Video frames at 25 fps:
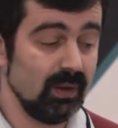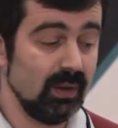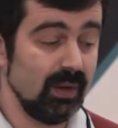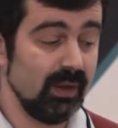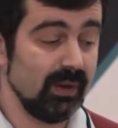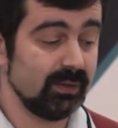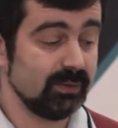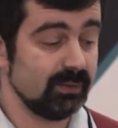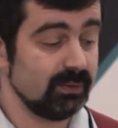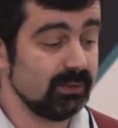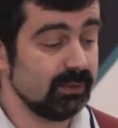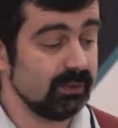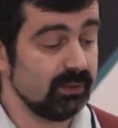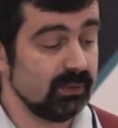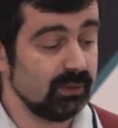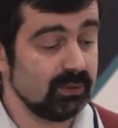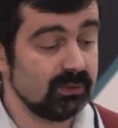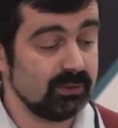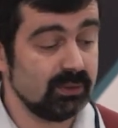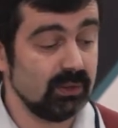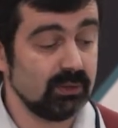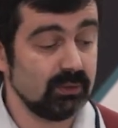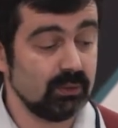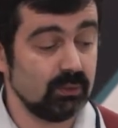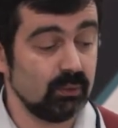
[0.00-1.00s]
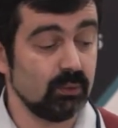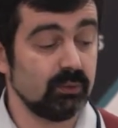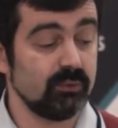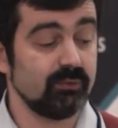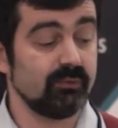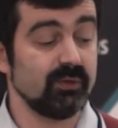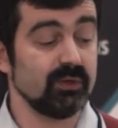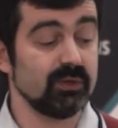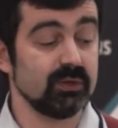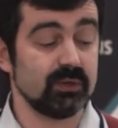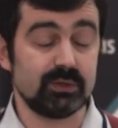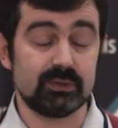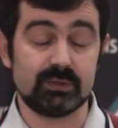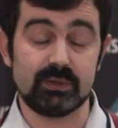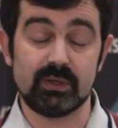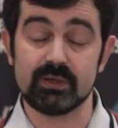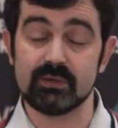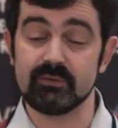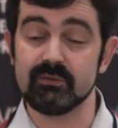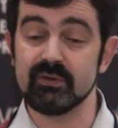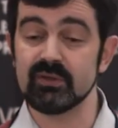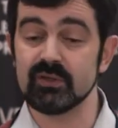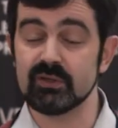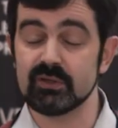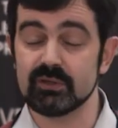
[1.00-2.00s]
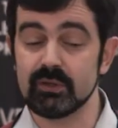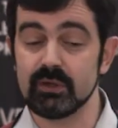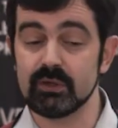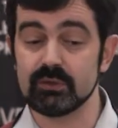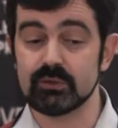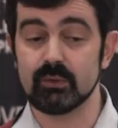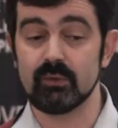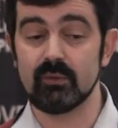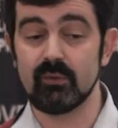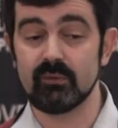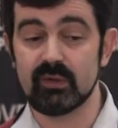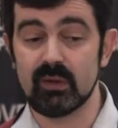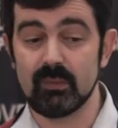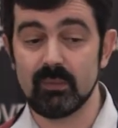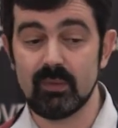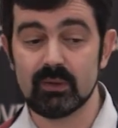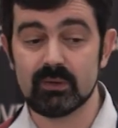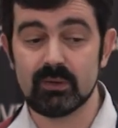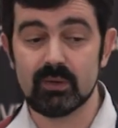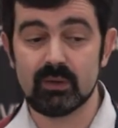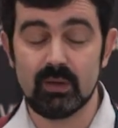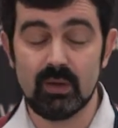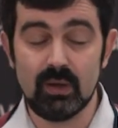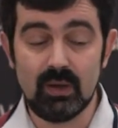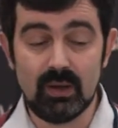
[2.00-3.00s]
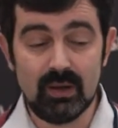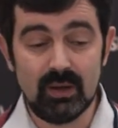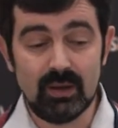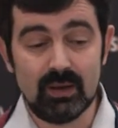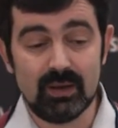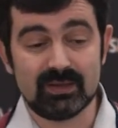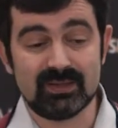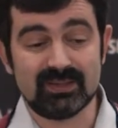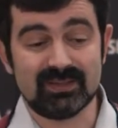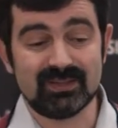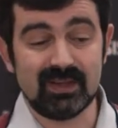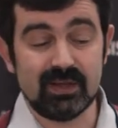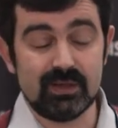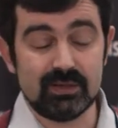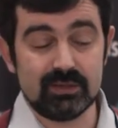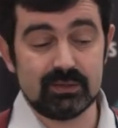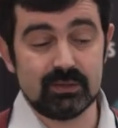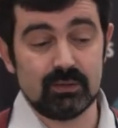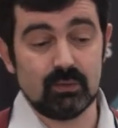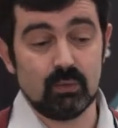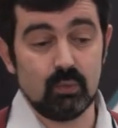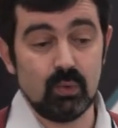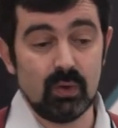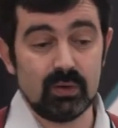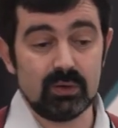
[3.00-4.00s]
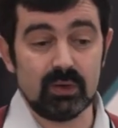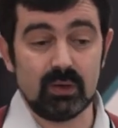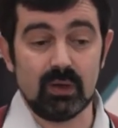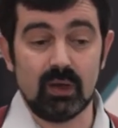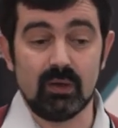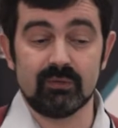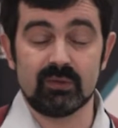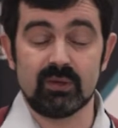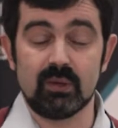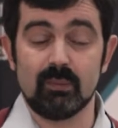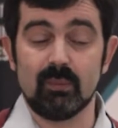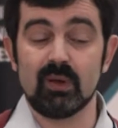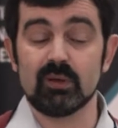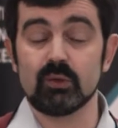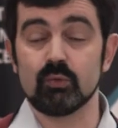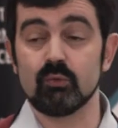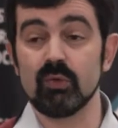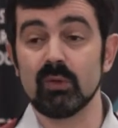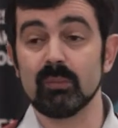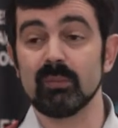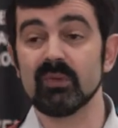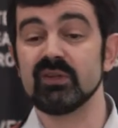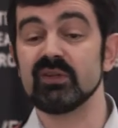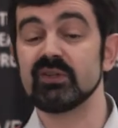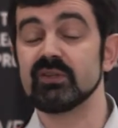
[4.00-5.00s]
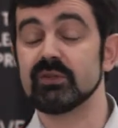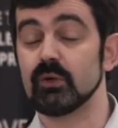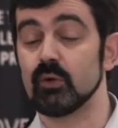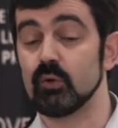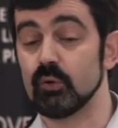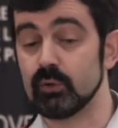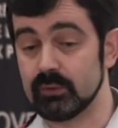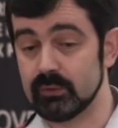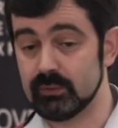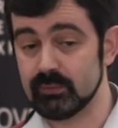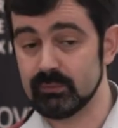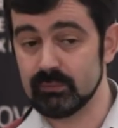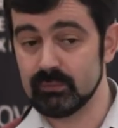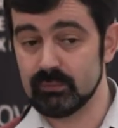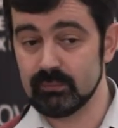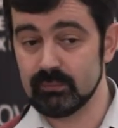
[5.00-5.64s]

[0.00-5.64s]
X, set of finished states. Finished states of automata, it states when automata will be destroyed.